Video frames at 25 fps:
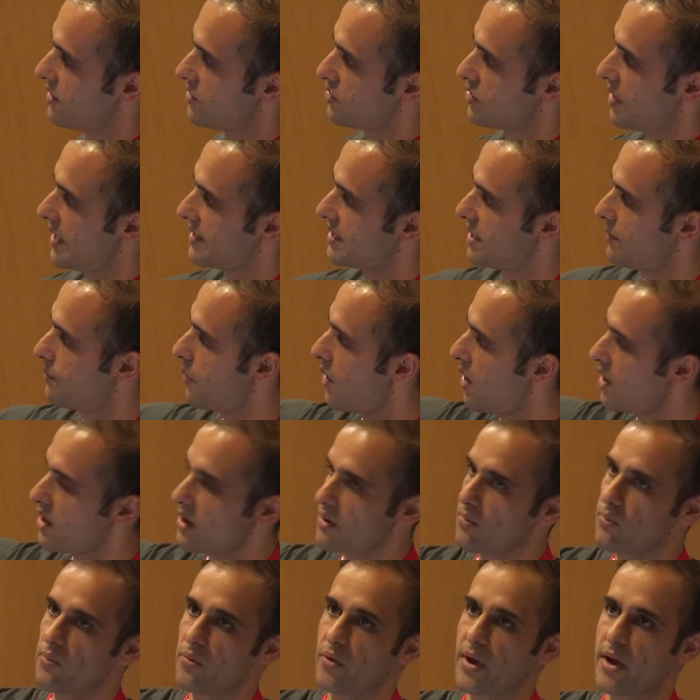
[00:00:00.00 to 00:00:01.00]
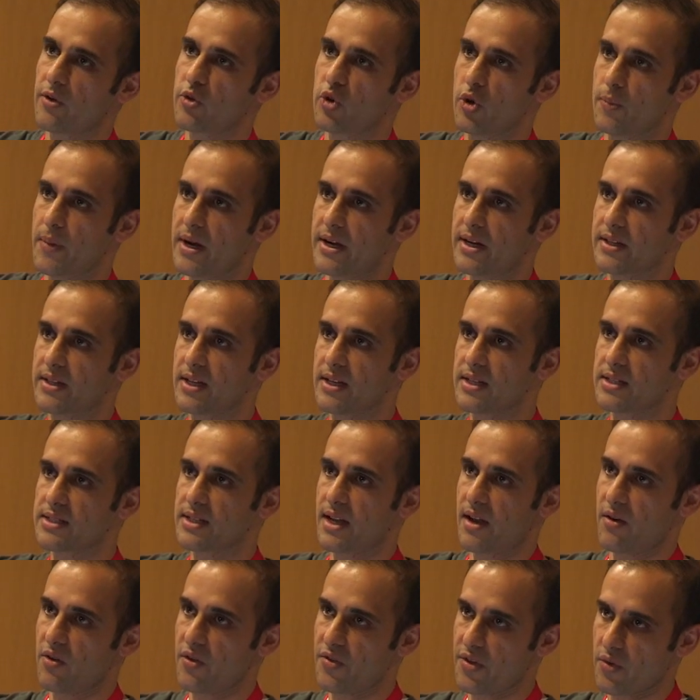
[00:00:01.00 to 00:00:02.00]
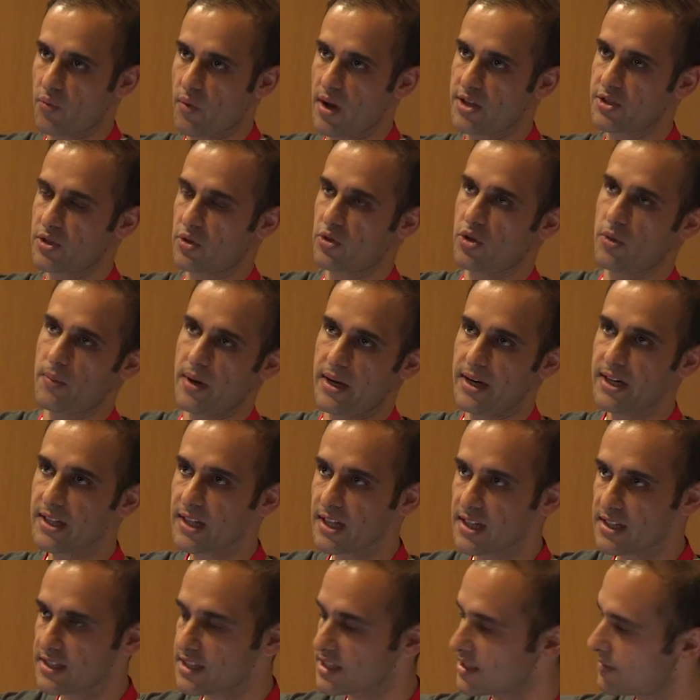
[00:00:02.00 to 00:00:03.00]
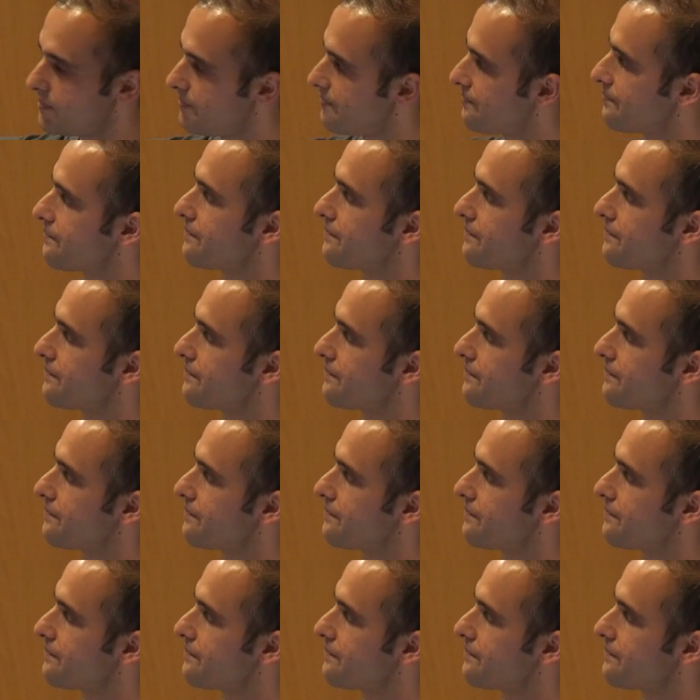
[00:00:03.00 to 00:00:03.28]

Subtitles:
So at the bottom, we have Kubernetes. Everything runs on Kubernetes.